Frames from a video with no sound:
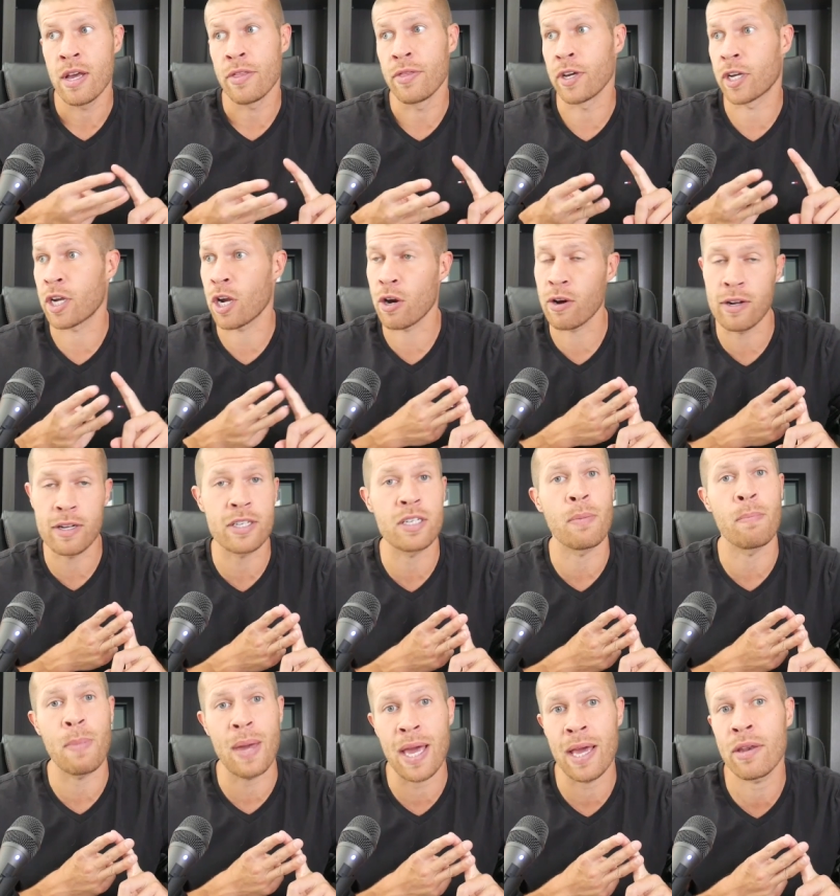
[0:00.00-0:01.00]
the current
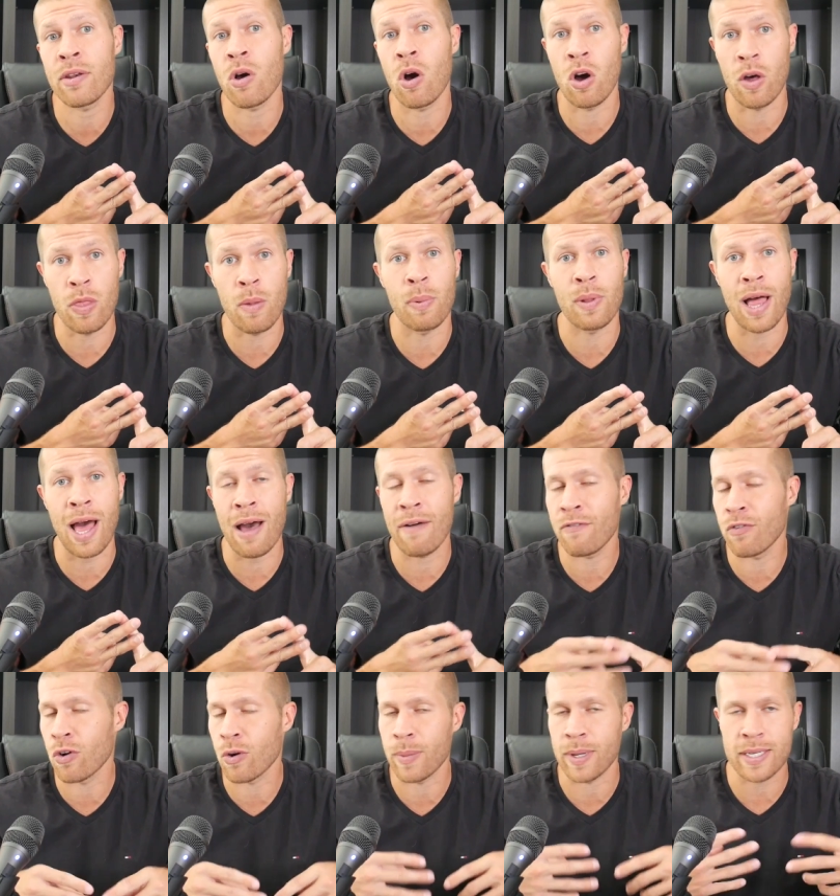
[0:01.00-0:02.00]
demand on the
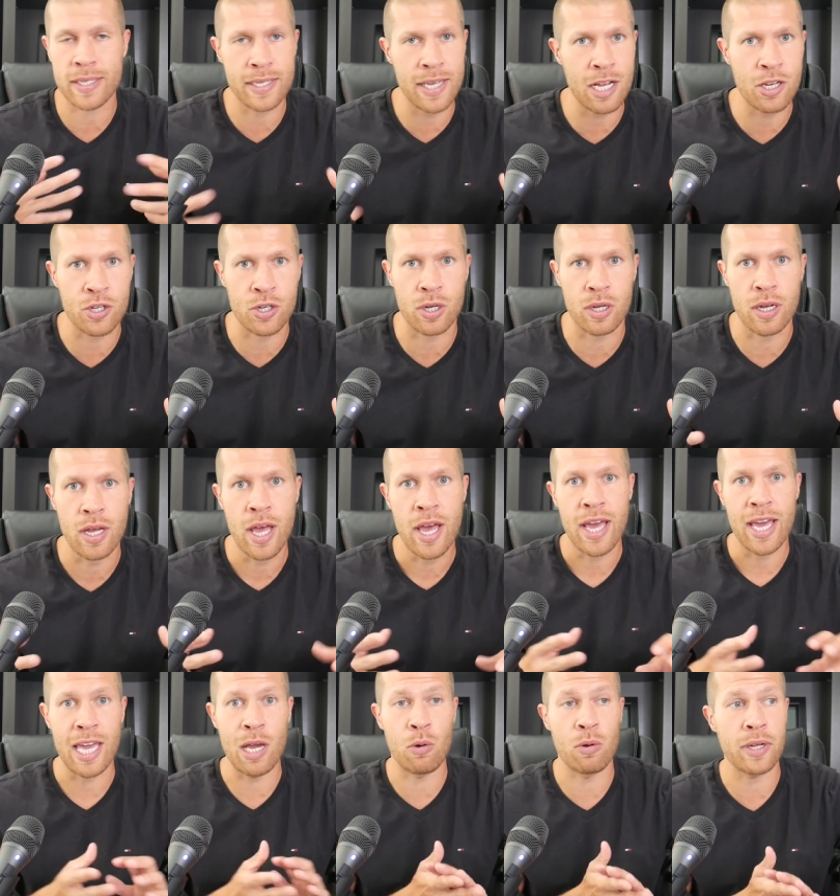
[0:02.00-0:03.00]
platform, etc.
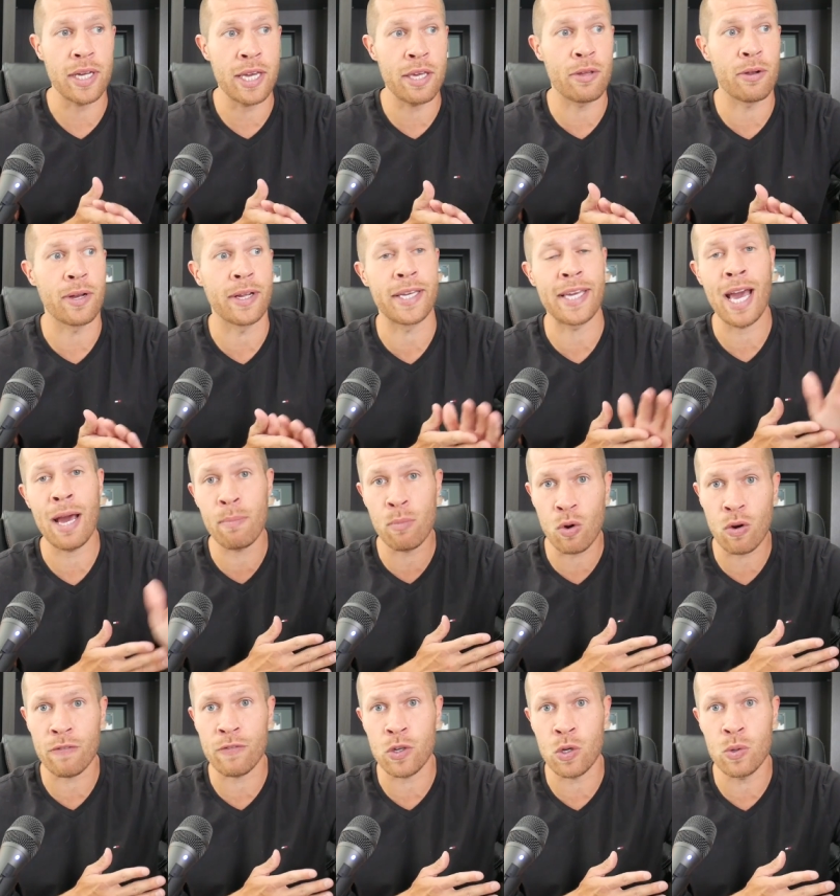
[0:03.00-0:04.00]
It will either get
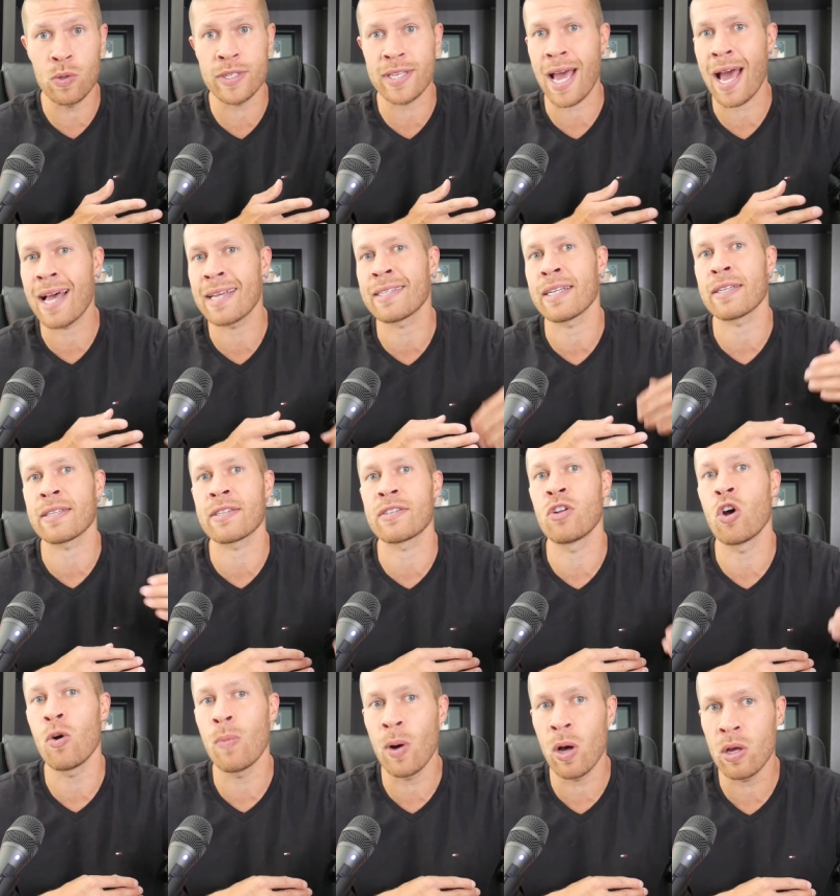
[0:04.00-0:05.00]
more views as it
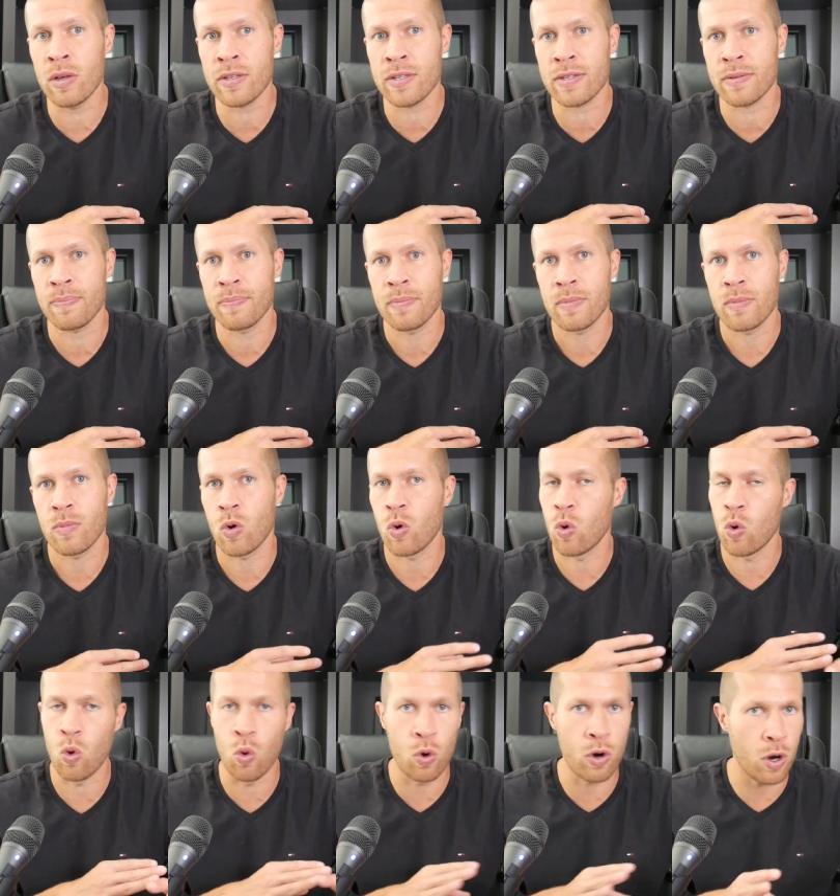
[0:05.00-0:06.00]
snowballs
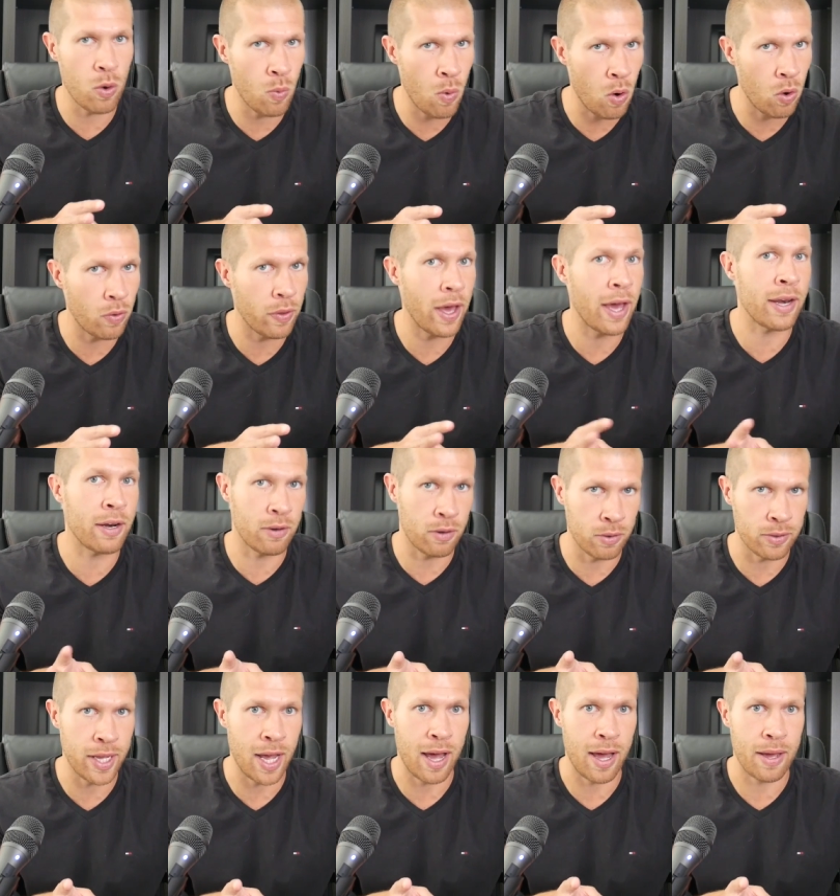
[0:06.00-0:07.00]
or it won't and it'll
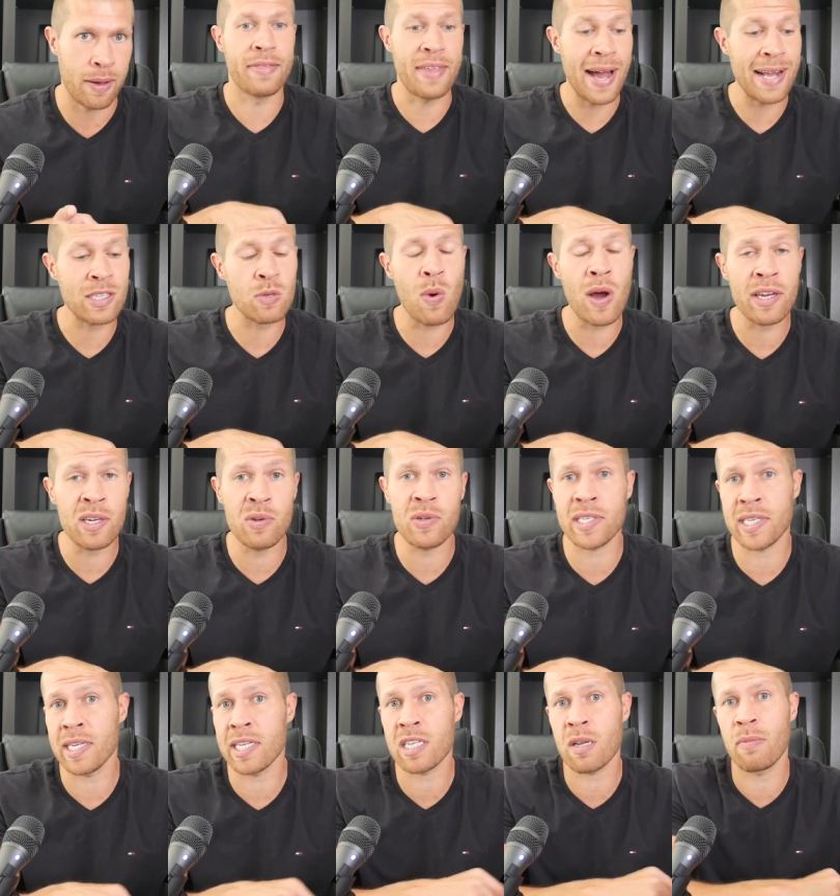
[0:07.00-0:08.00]
die. That's why you
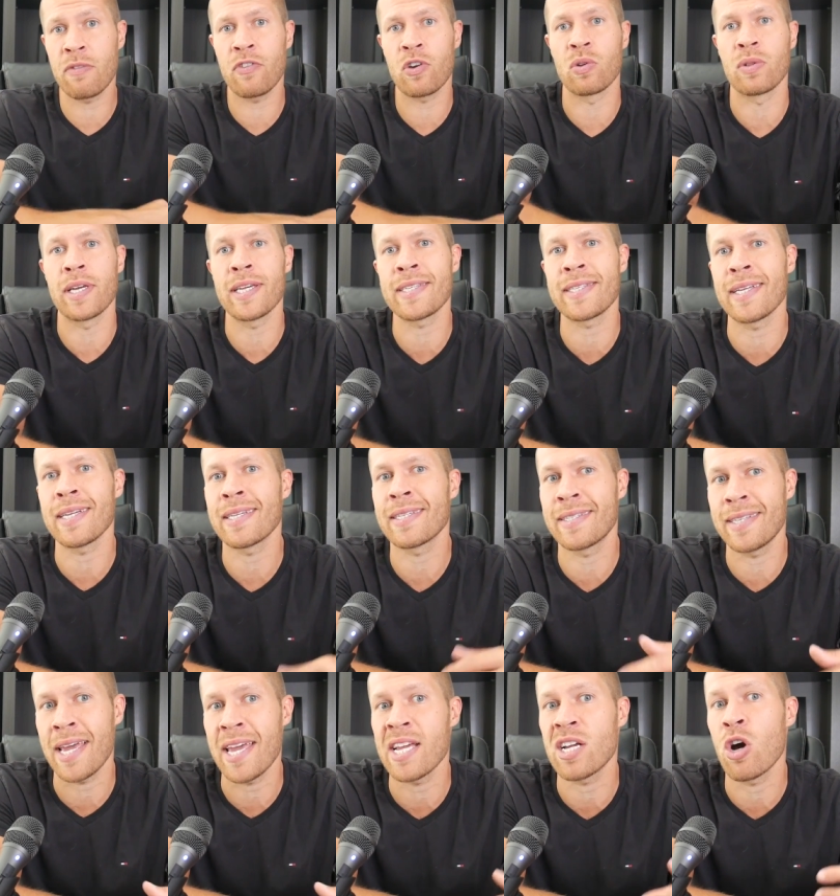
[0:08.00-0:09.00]
see some of your listings
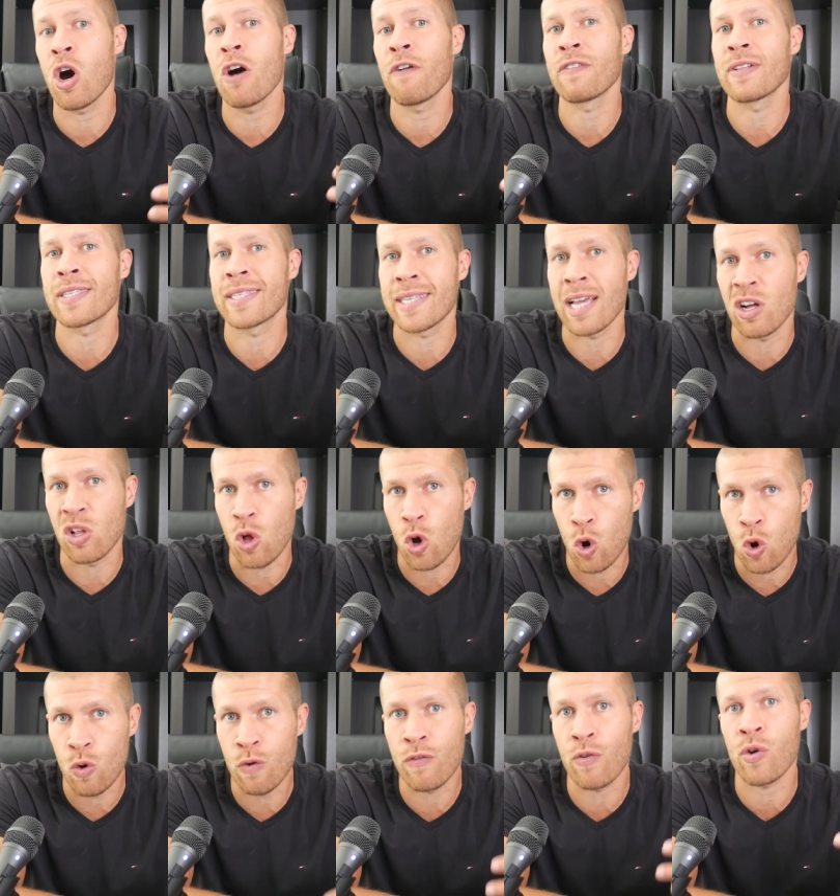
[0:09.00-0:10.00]
take off and sell
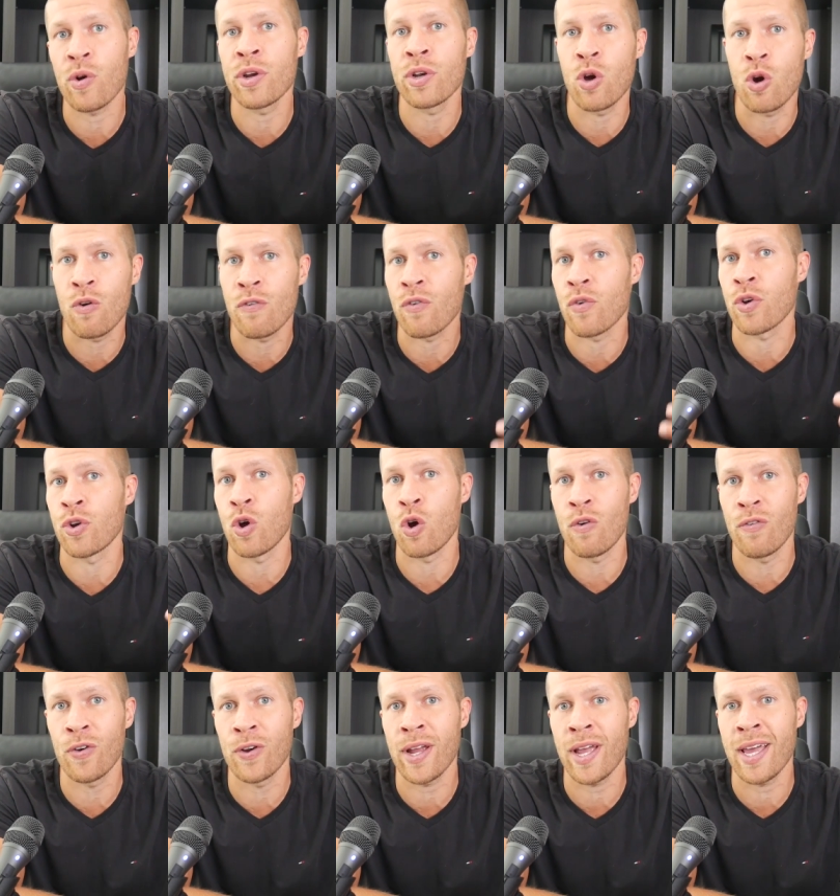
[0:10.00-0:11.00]
over and over and
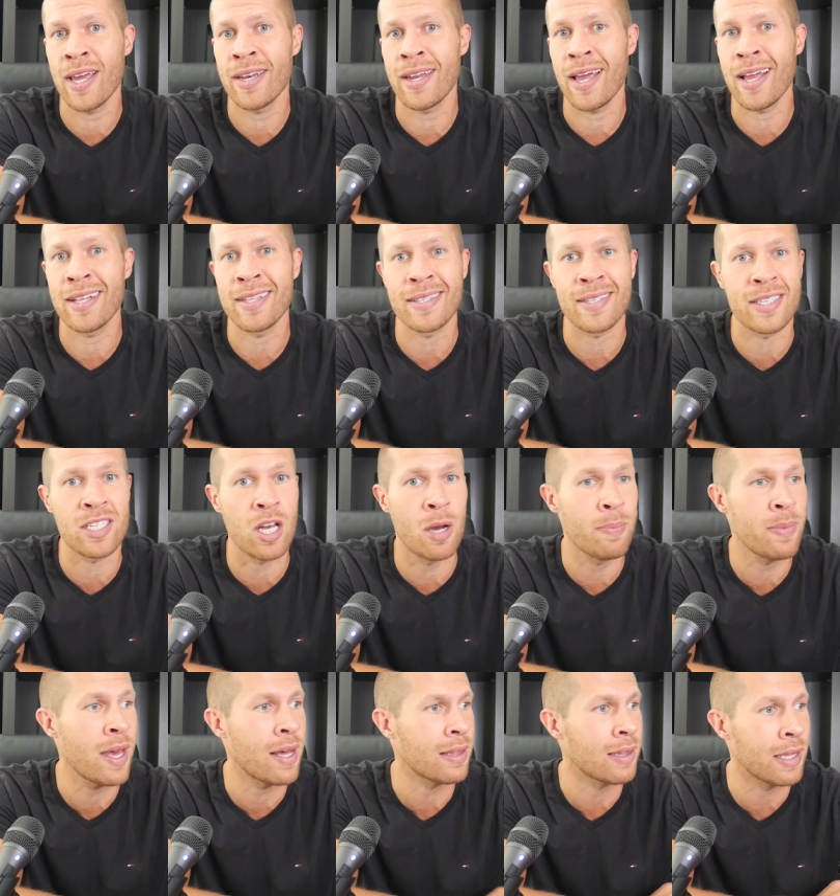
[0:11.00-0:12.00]
over again, and some
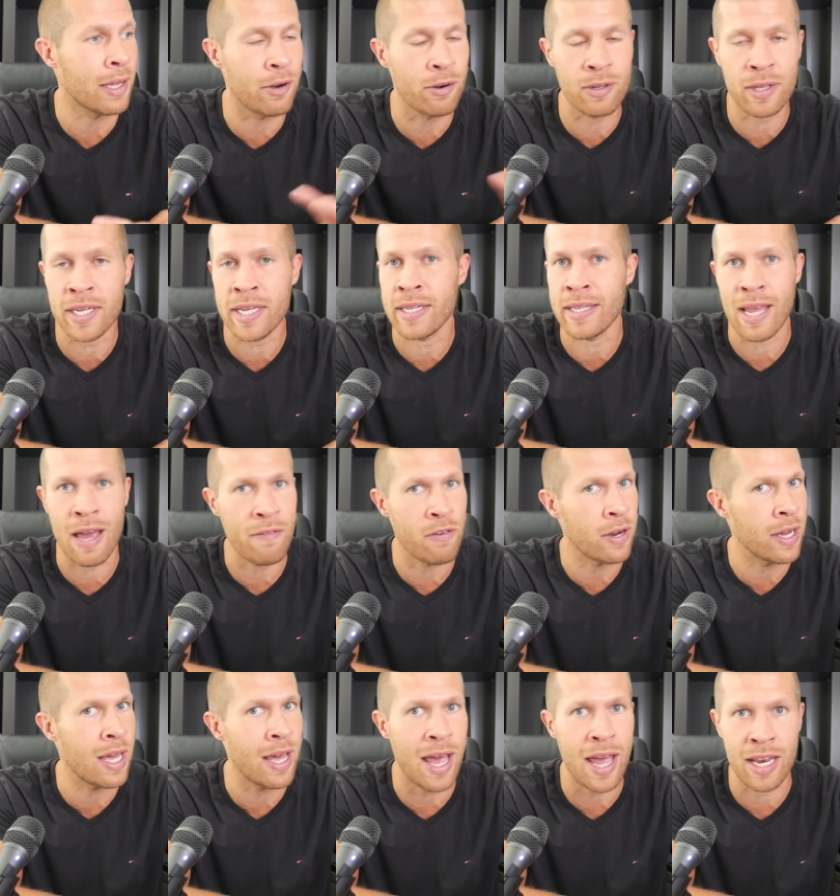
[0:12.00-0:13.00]
that literally never
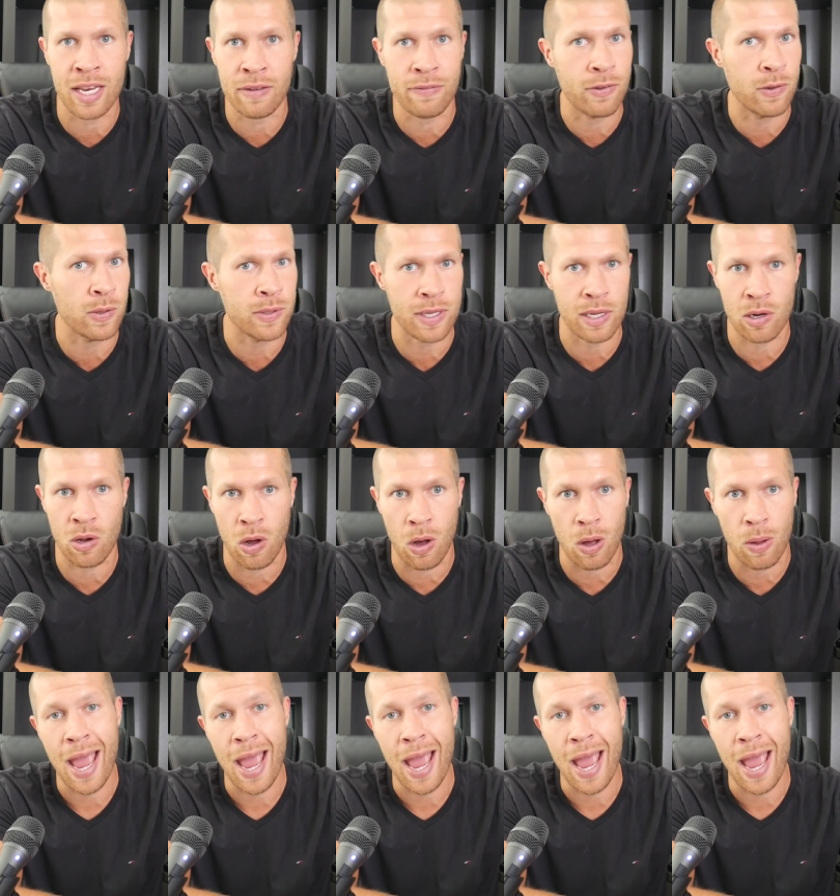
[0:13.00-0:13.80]
get any views at all.